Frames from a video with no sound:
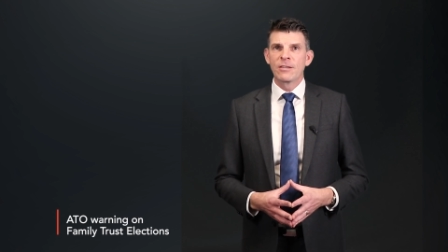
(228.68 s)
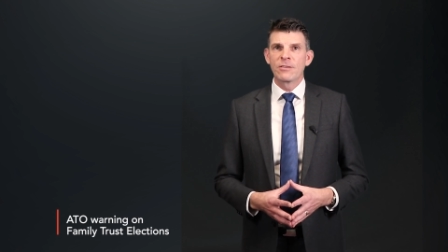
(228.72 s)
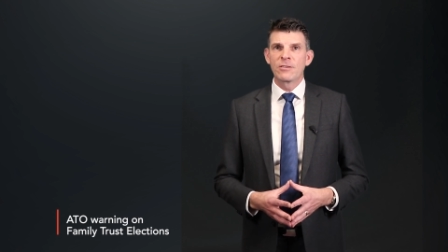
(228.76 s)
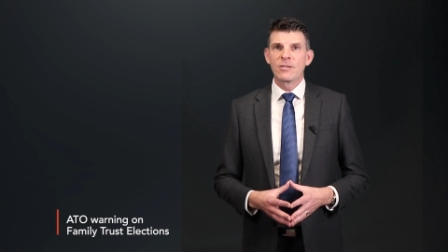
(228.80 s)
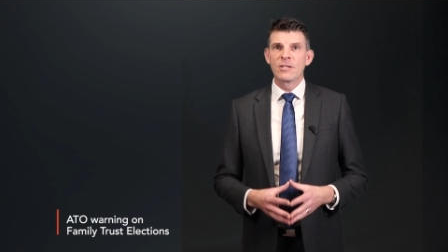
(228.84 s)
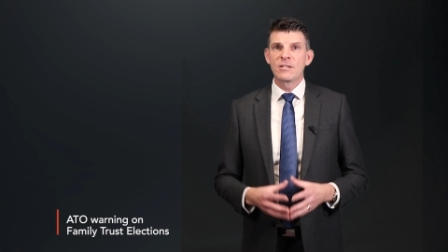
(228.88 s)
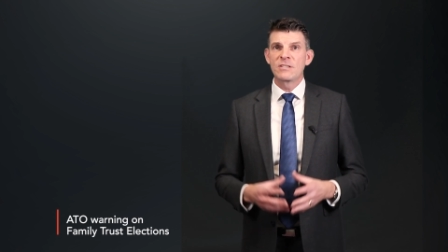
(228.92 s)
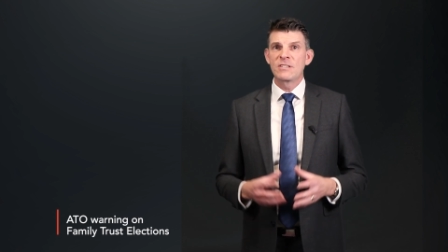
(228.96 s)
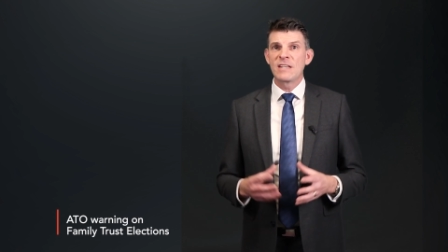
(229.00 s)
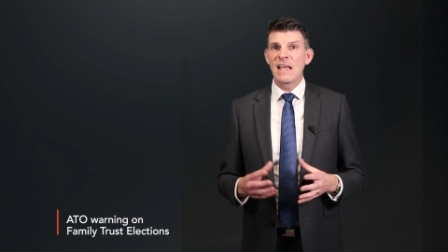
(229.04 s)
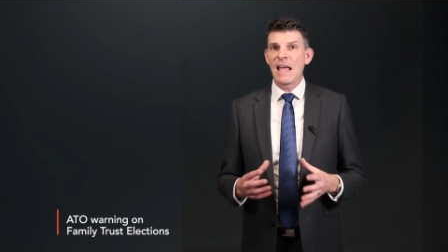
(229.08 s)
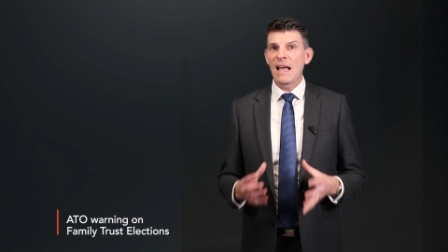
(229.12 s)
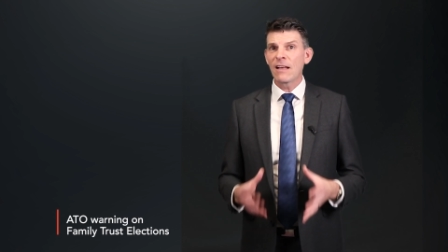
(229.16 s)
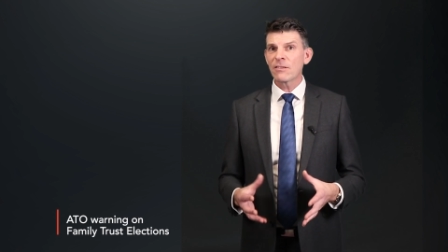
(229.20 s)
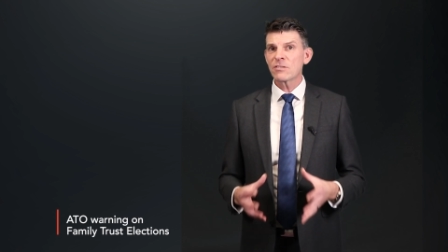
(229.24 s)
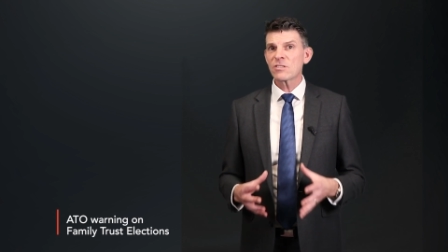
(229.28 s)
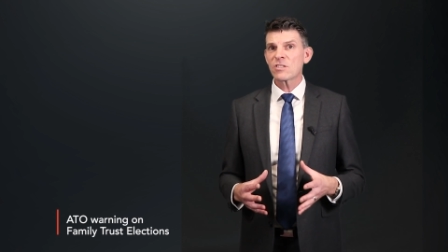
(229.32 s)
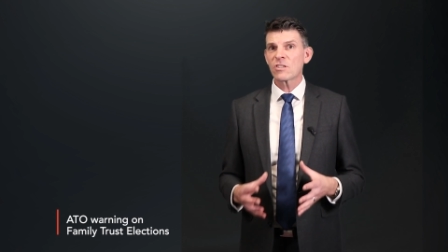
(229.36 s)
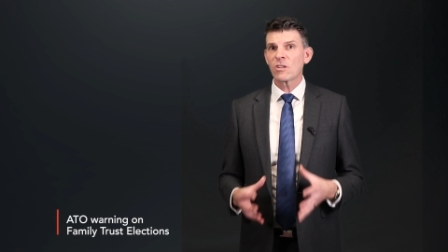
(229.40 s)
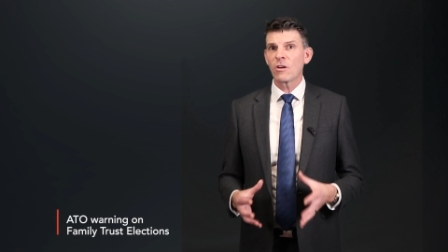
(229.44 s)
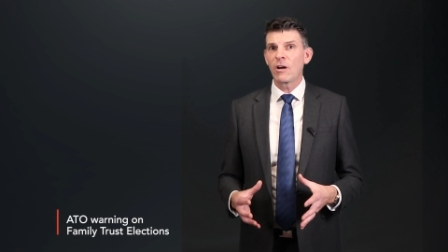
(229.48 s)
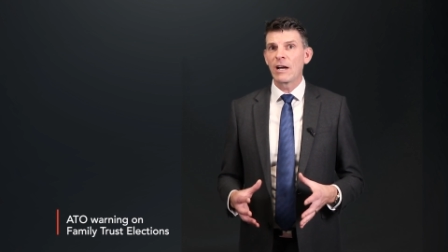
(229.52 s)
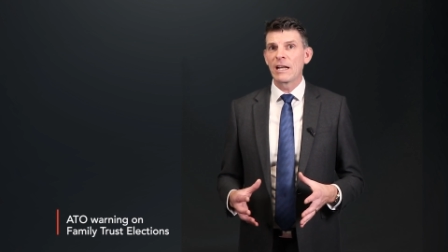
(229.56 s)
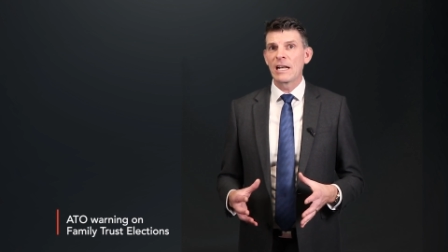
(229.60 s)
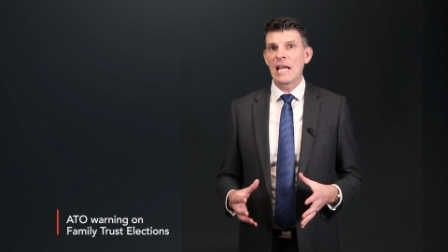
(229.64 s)
The
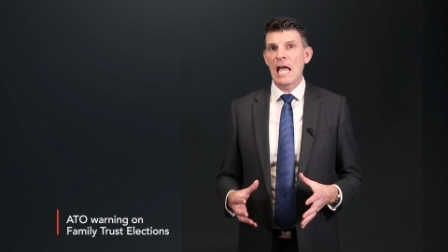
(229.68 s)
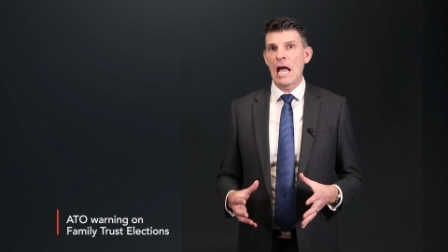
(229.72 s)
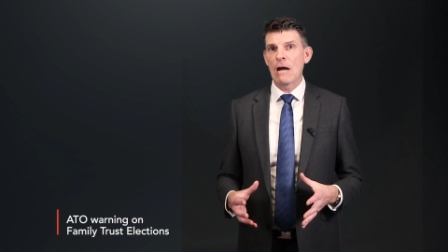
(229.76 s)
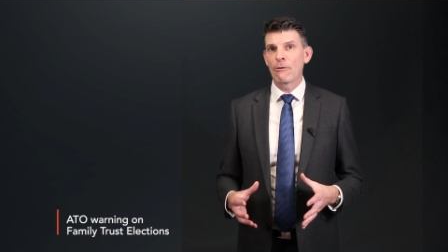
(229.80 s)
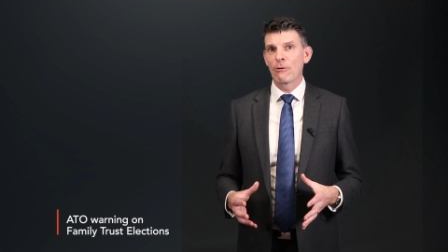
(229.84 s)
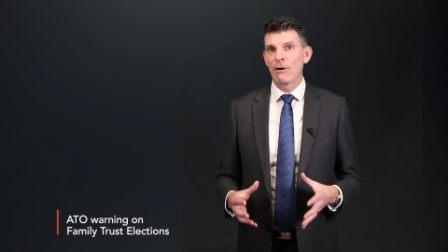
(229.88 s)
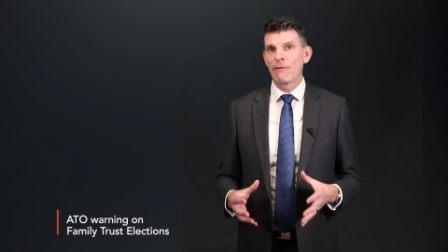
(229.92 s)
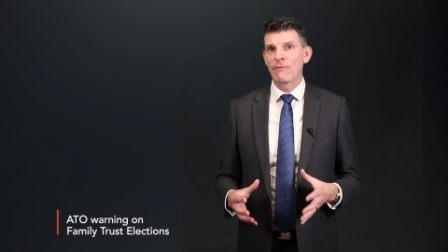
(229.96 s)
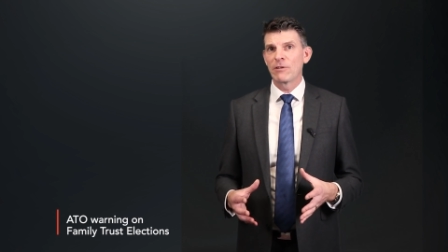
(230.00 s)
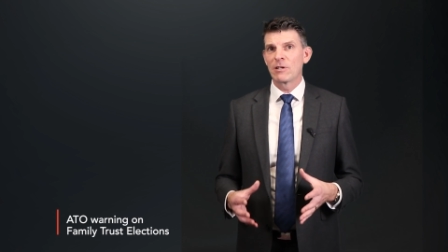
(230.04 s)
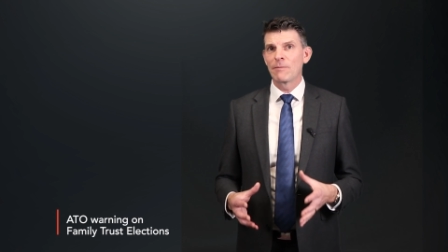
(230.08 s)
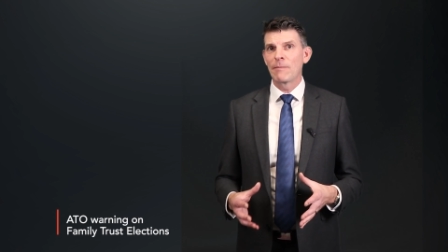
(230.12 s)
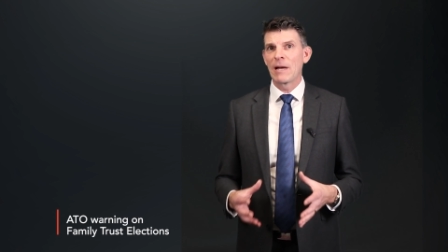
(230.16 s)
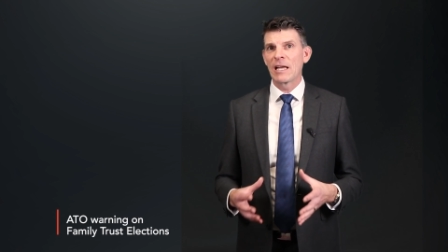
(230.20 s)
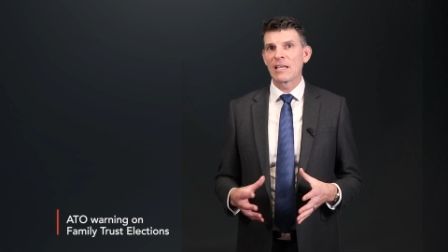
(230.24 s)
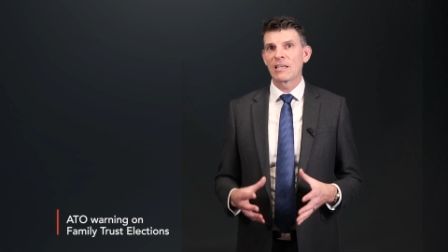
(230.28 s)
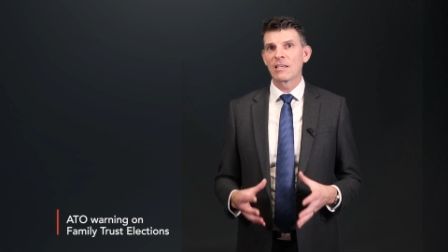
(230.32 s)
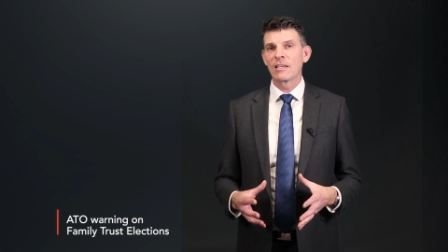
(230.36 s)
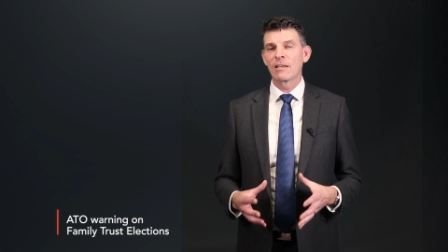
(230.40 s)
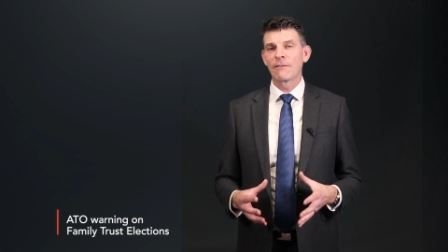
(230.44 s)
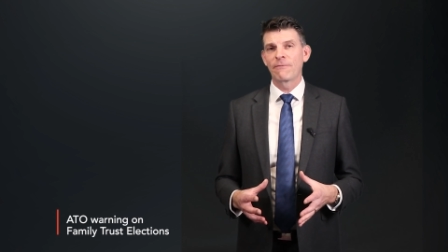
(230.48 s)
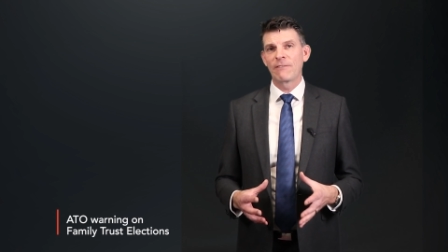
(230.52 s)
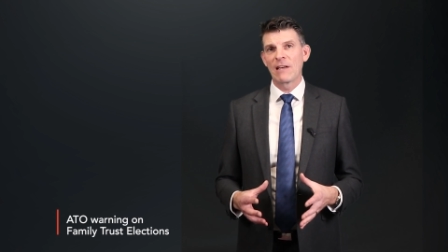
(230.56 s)
downside, however, to making